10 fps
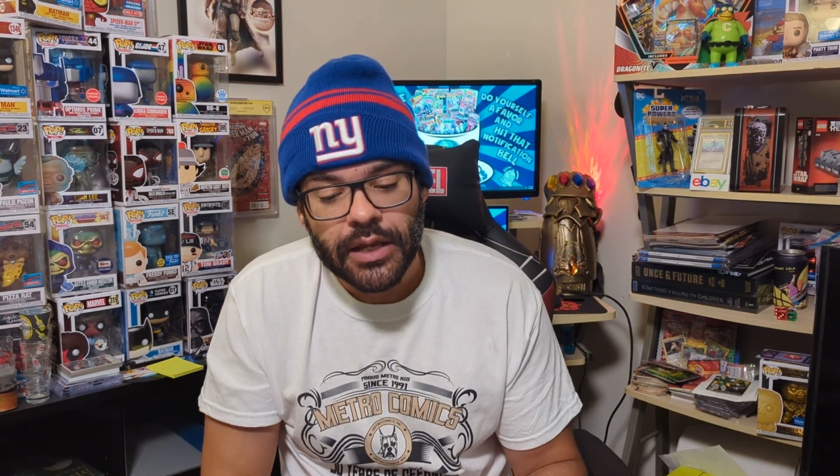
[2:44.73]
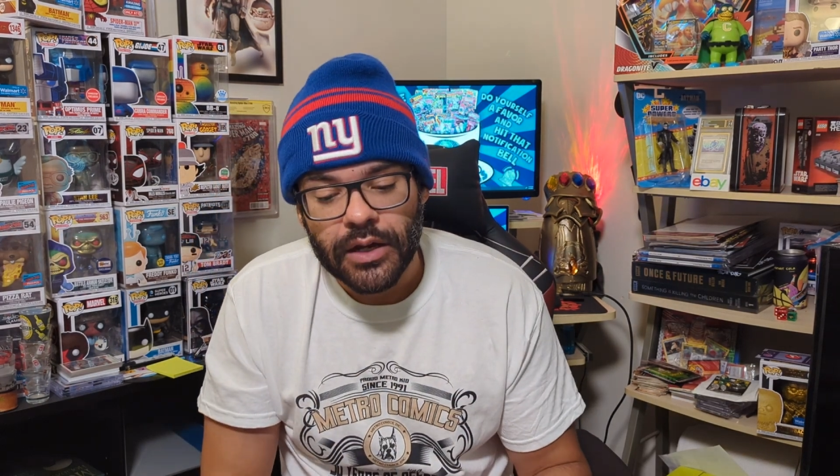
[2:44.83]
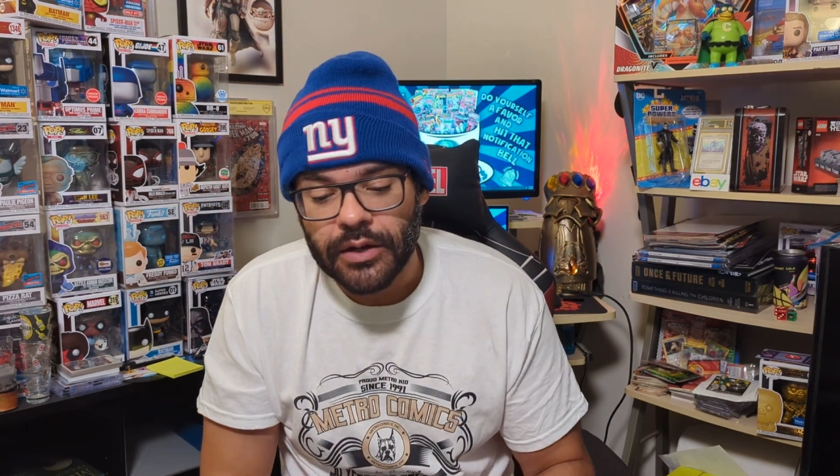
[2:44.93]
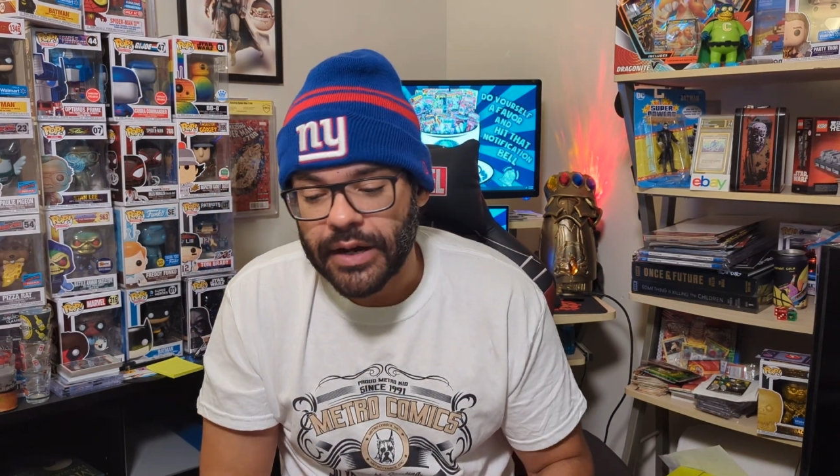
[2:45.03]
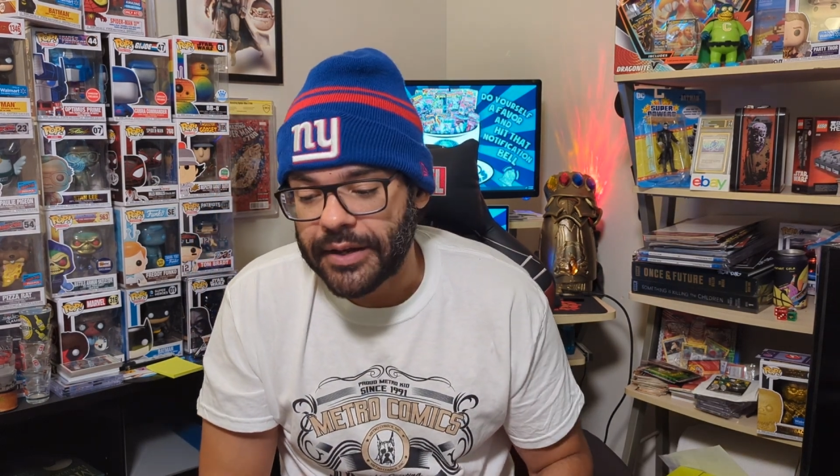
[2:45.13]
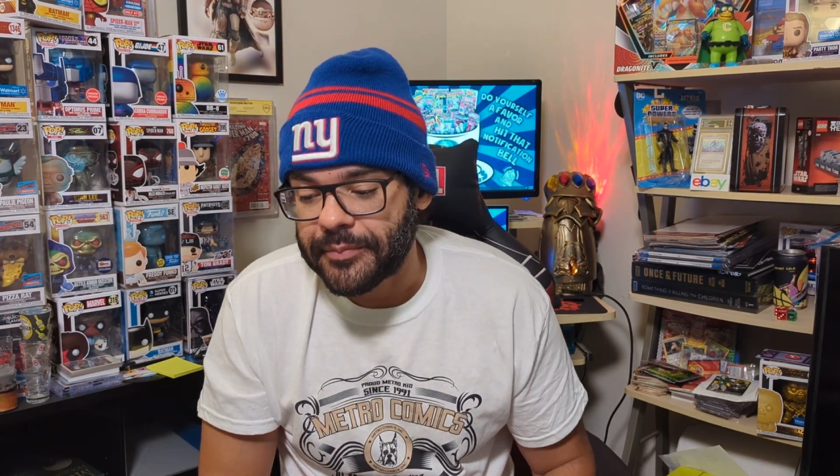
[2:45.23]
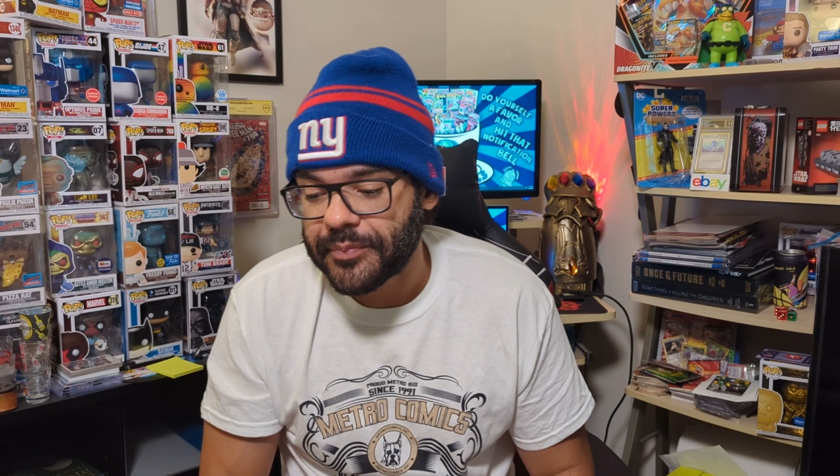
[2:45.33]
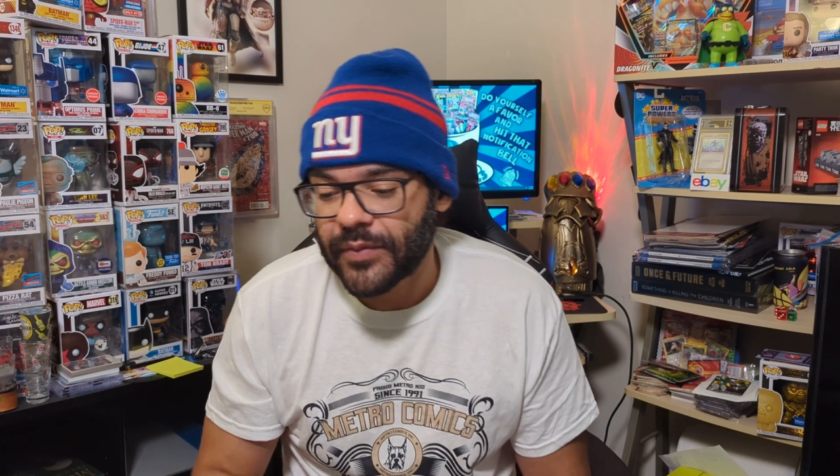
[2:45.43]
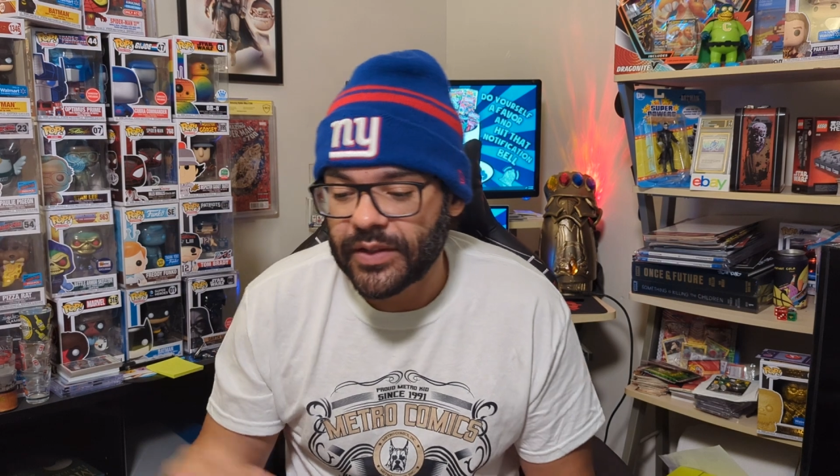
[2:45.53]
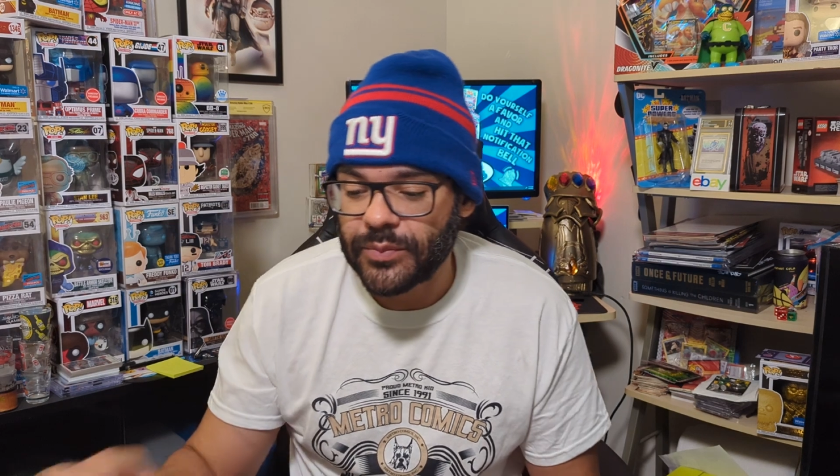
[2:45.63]
All right.
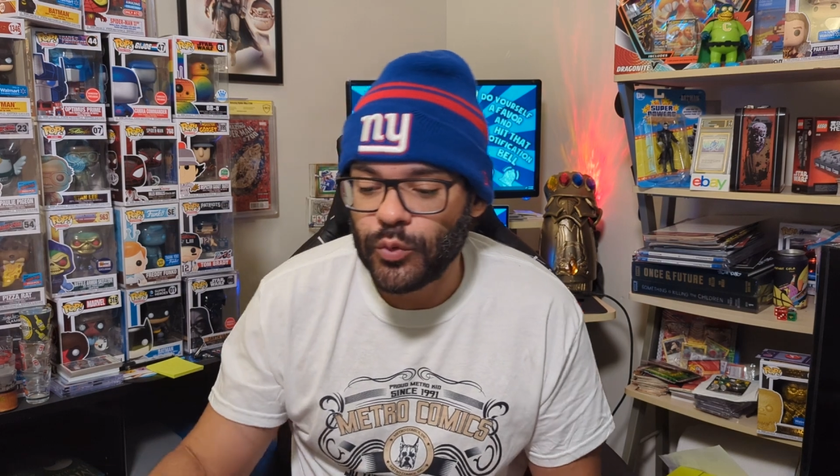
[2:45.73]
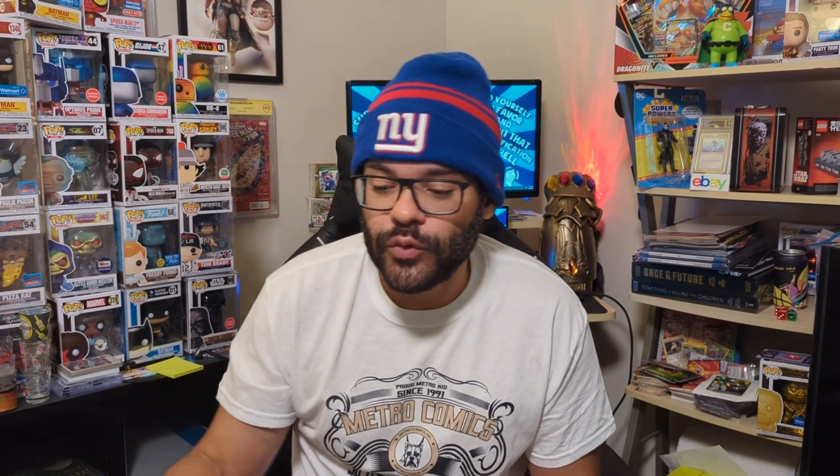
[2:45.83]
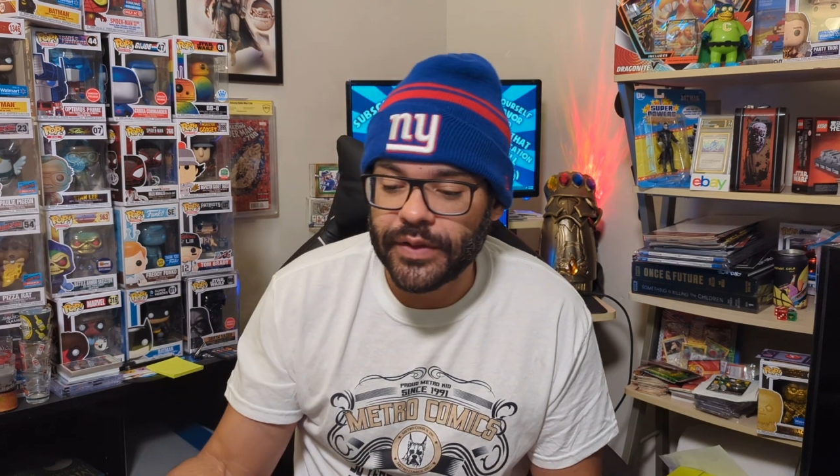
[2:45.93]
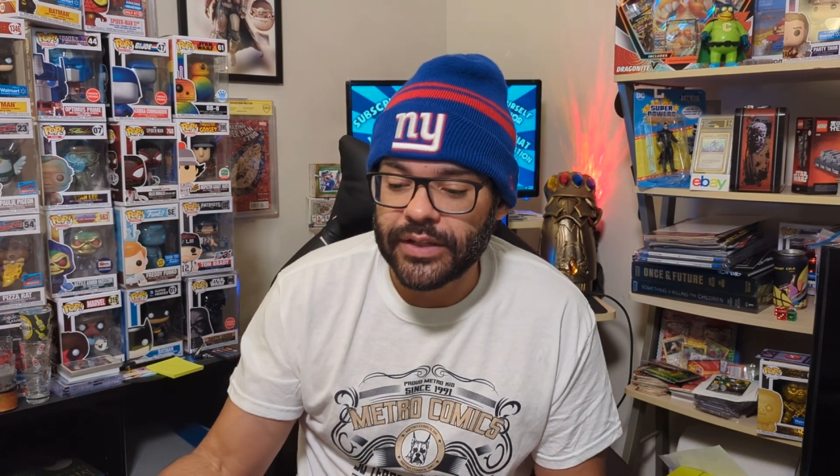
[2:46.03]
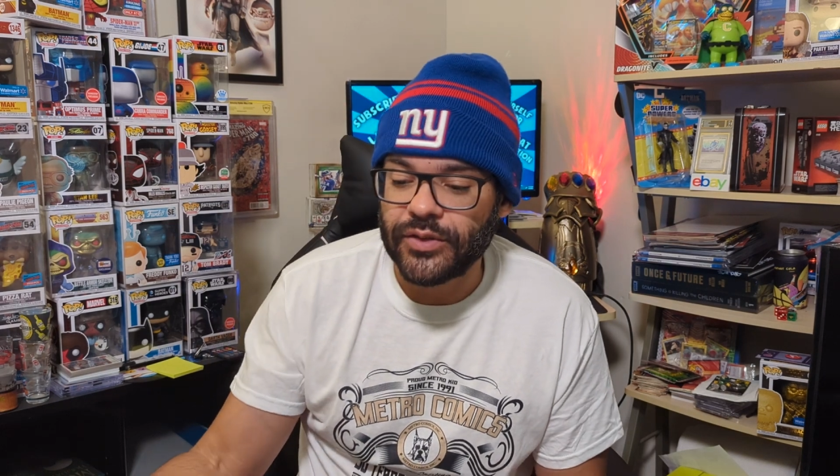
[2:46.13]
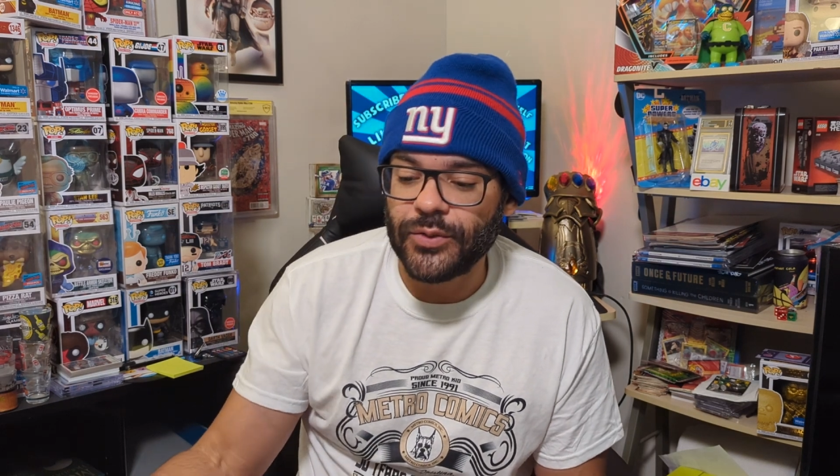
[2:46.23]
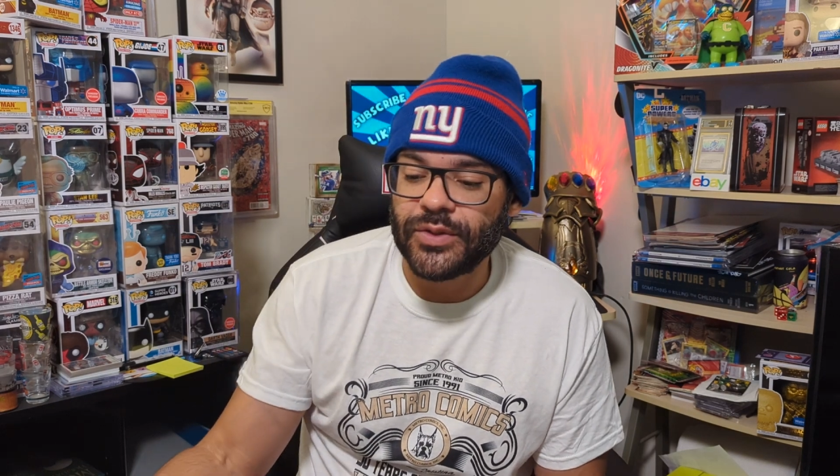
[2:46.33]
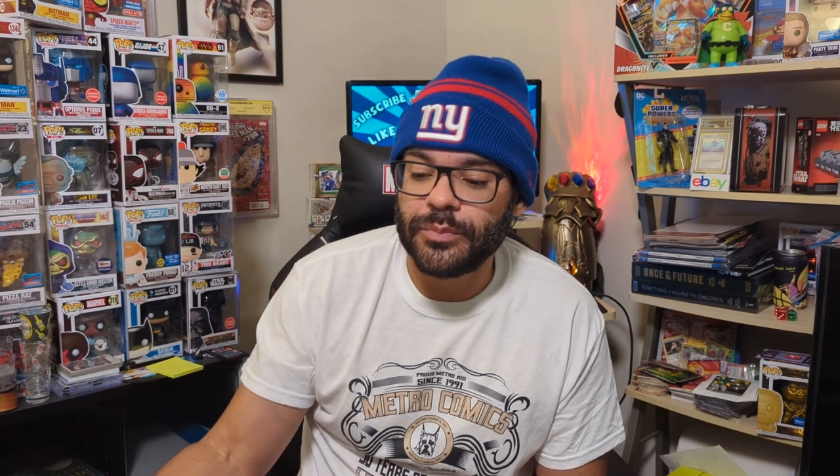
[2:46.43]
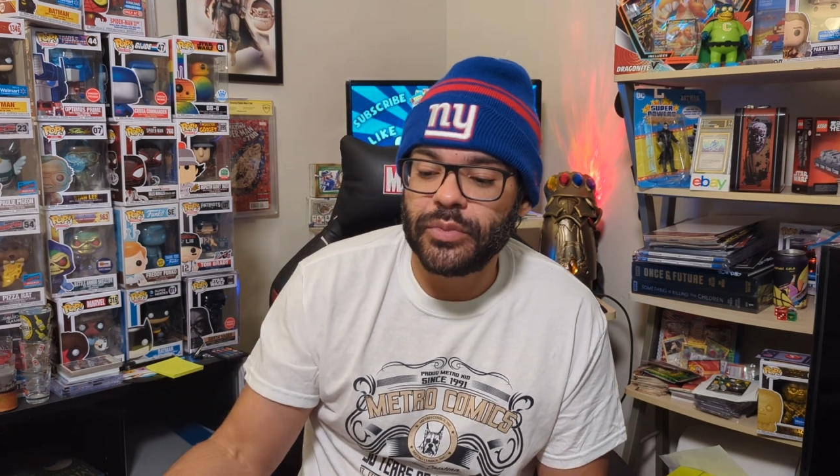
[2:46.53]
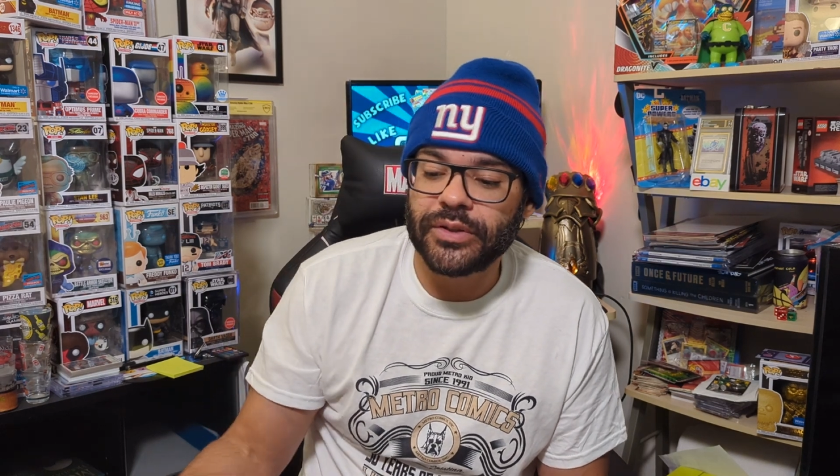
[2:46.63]
Let's move into
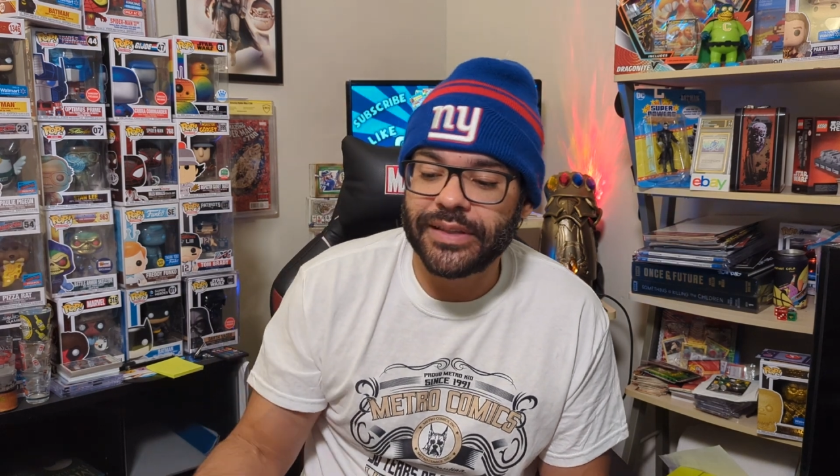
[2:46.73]
some books